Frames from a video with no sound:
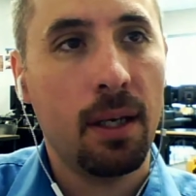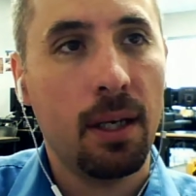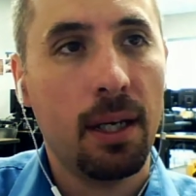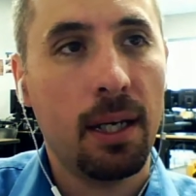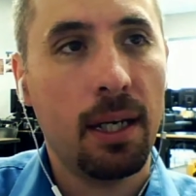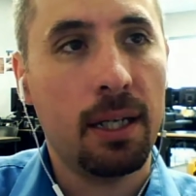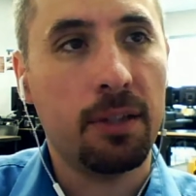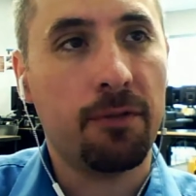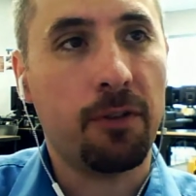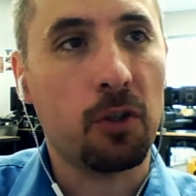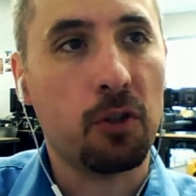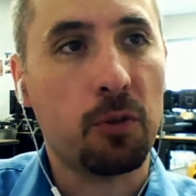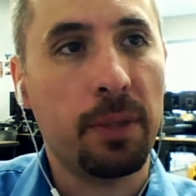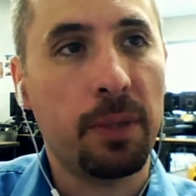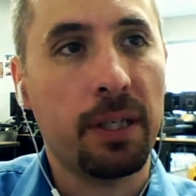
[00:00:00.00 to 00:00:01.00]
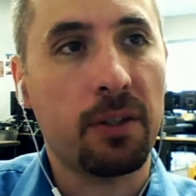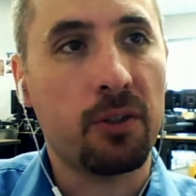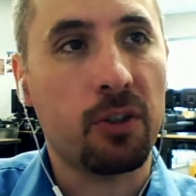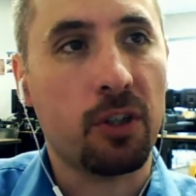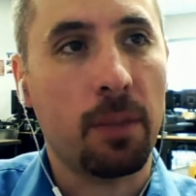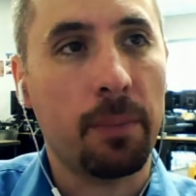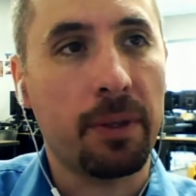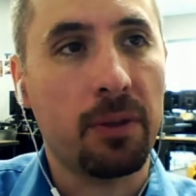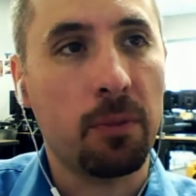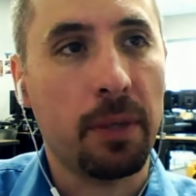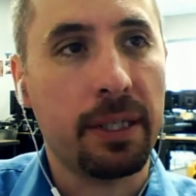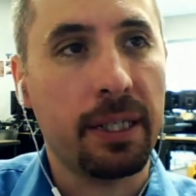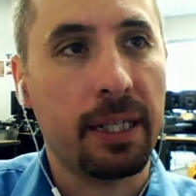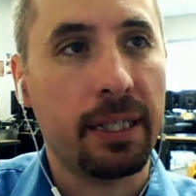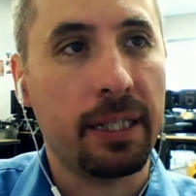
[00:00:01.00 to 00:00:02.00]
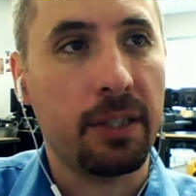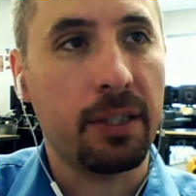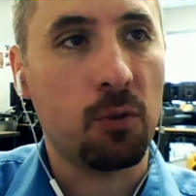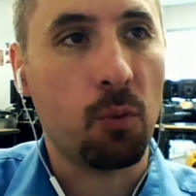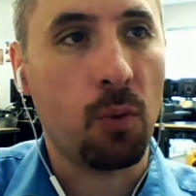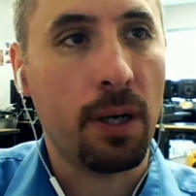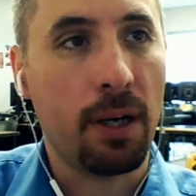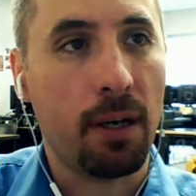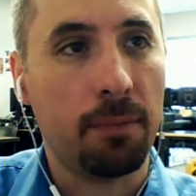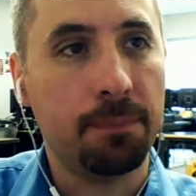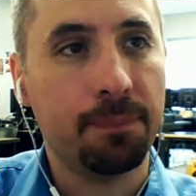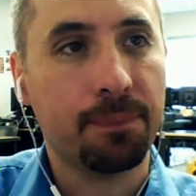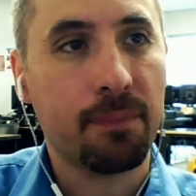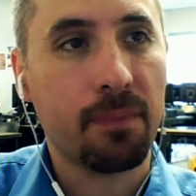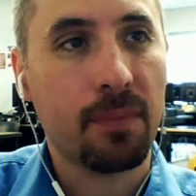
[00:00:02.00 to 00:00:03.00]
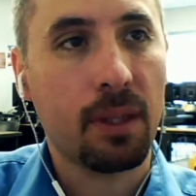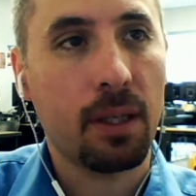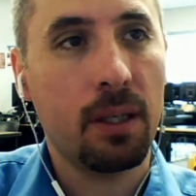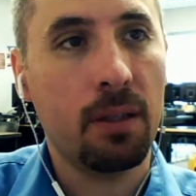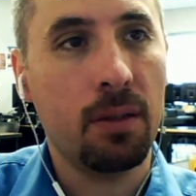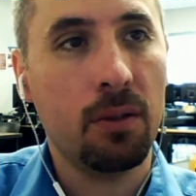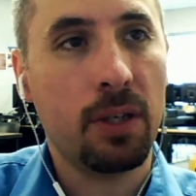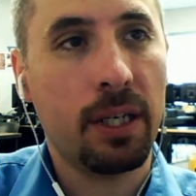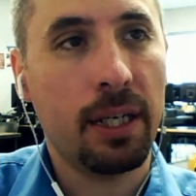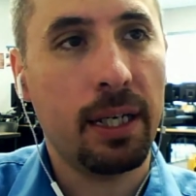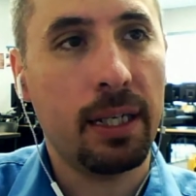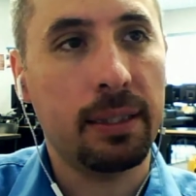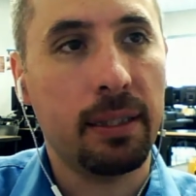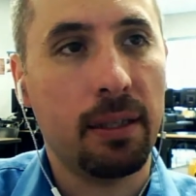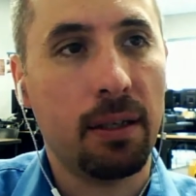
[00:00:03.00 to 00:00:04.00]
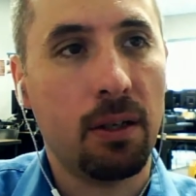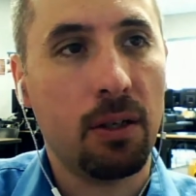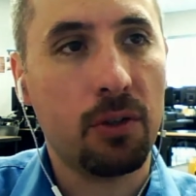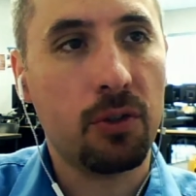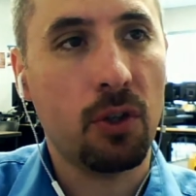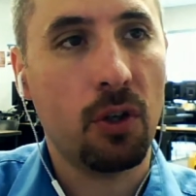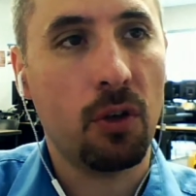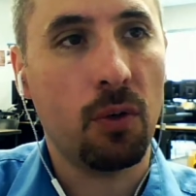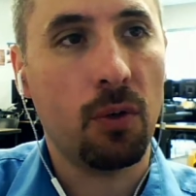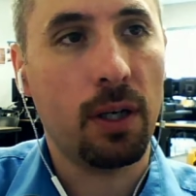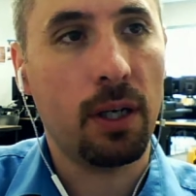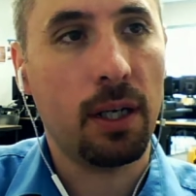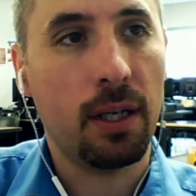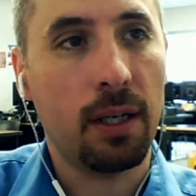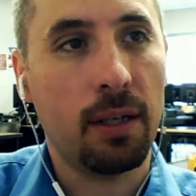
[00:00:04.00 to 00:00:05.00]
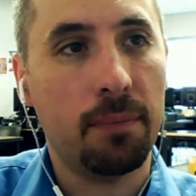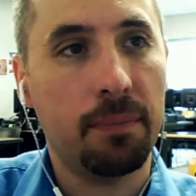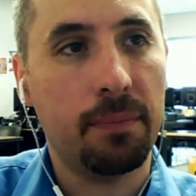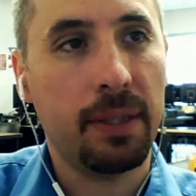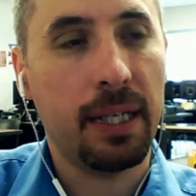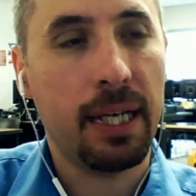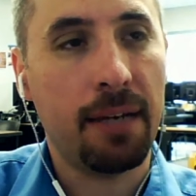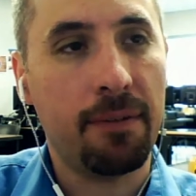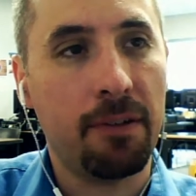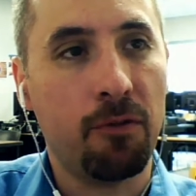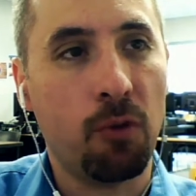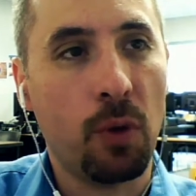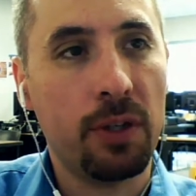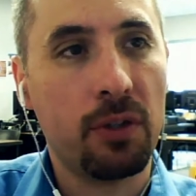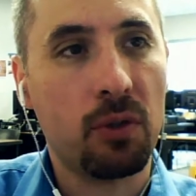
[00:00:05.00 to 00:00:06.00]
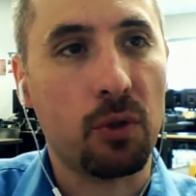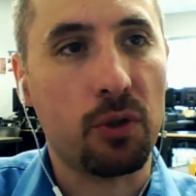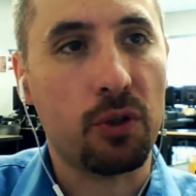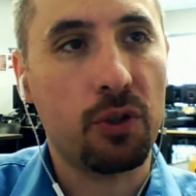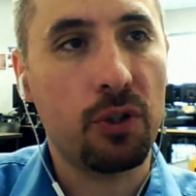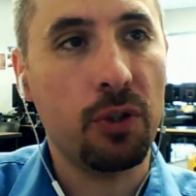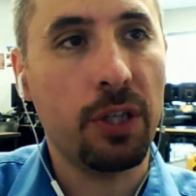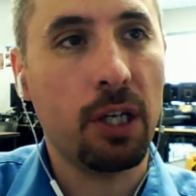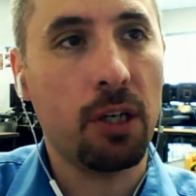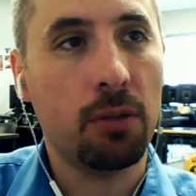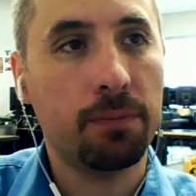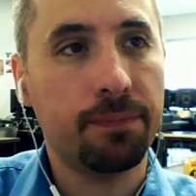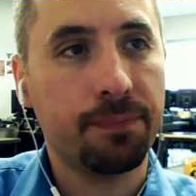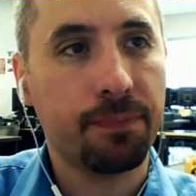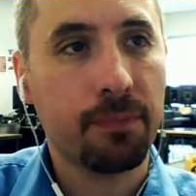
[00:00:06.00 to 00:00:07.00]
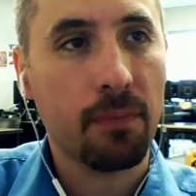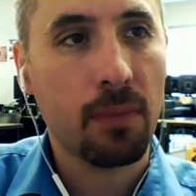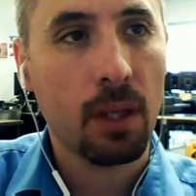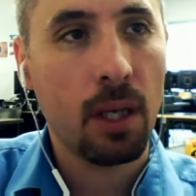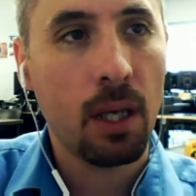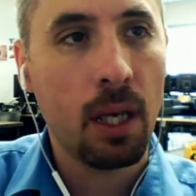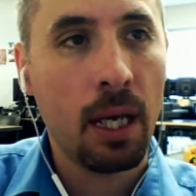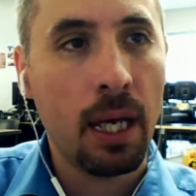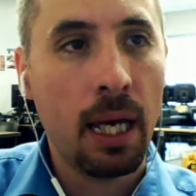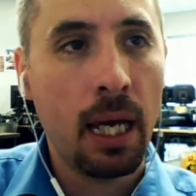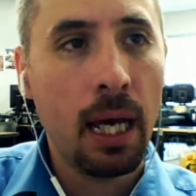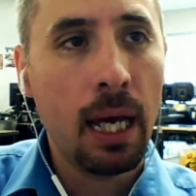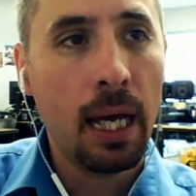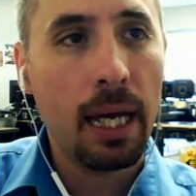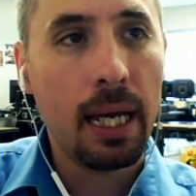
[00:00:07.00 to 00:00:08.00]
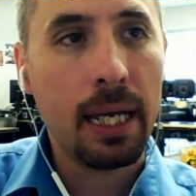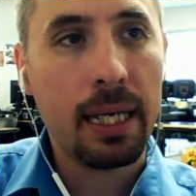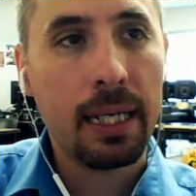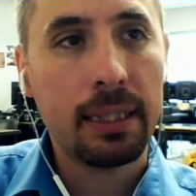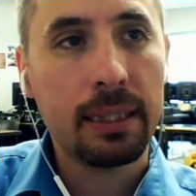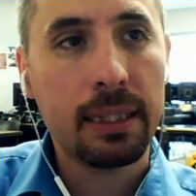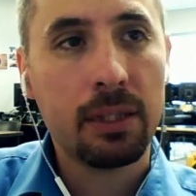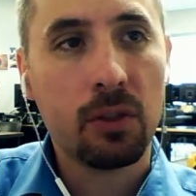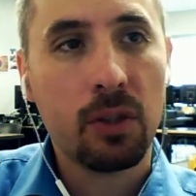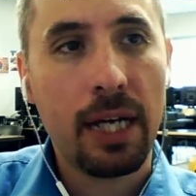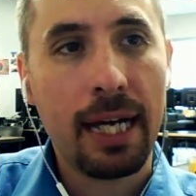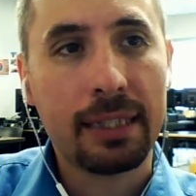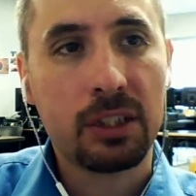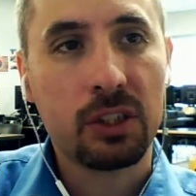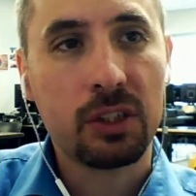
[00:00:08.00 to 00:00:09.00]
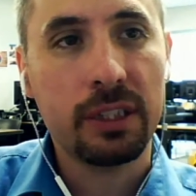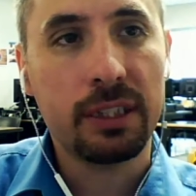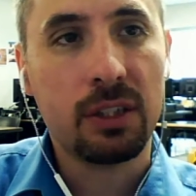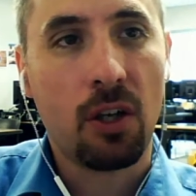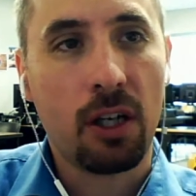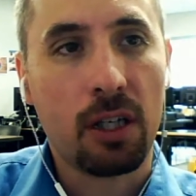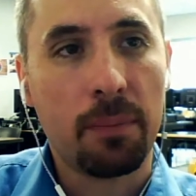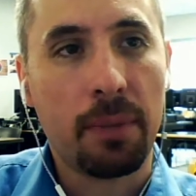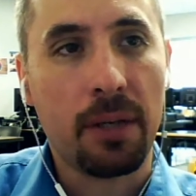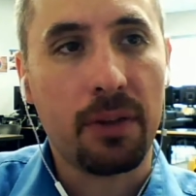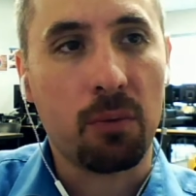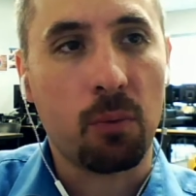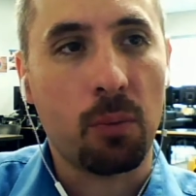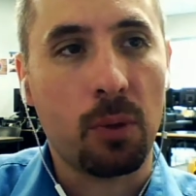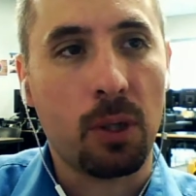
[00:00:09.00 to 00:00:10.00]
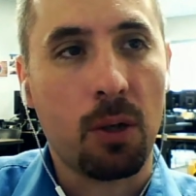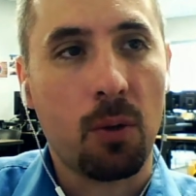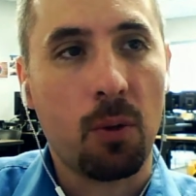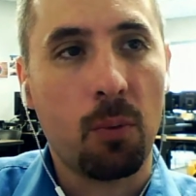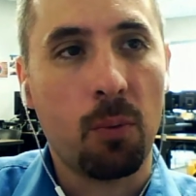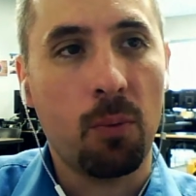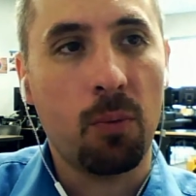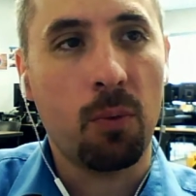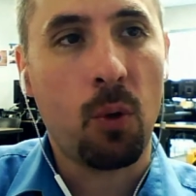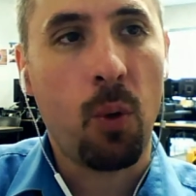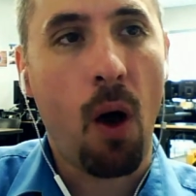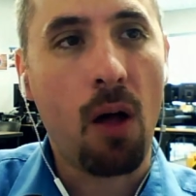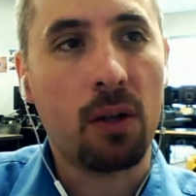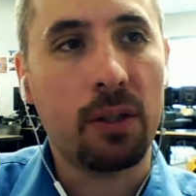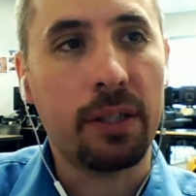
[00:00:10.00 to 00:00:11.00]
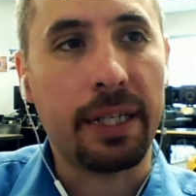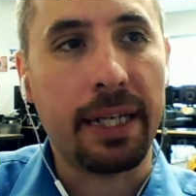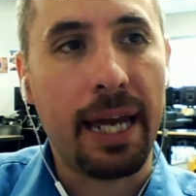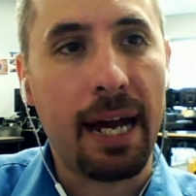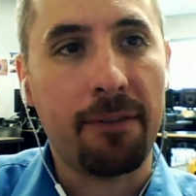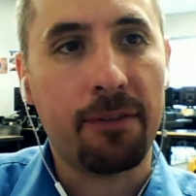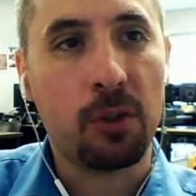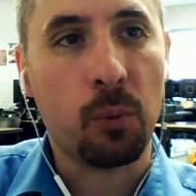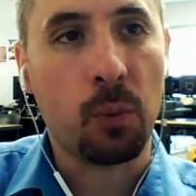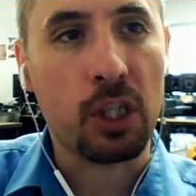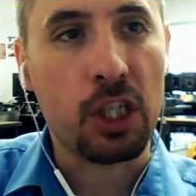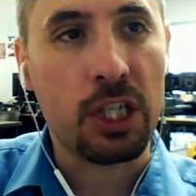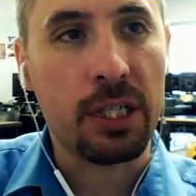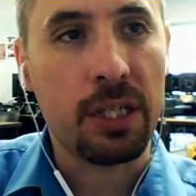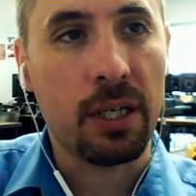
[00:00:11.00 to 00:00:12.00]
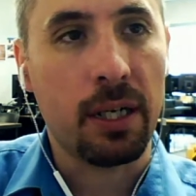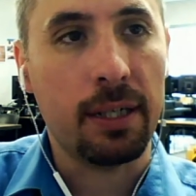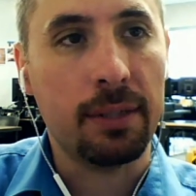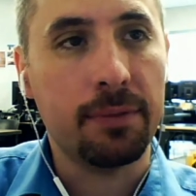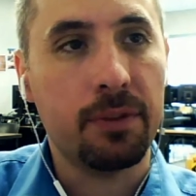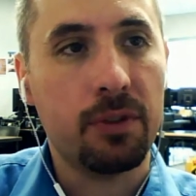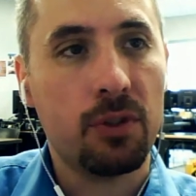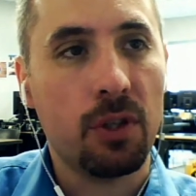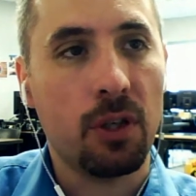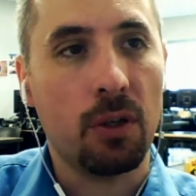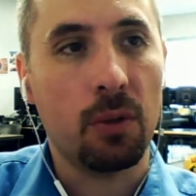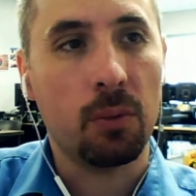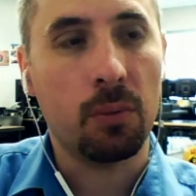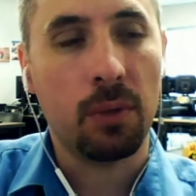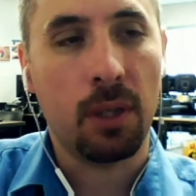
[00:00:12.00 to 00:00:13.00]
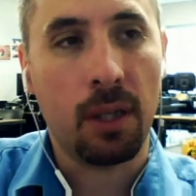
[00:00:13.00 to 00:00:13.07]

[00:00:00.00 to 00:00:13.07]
default speakers are coming through my Yeti as well. You can also have it voice or studio. And it'll actually talk about the quality after we're done. So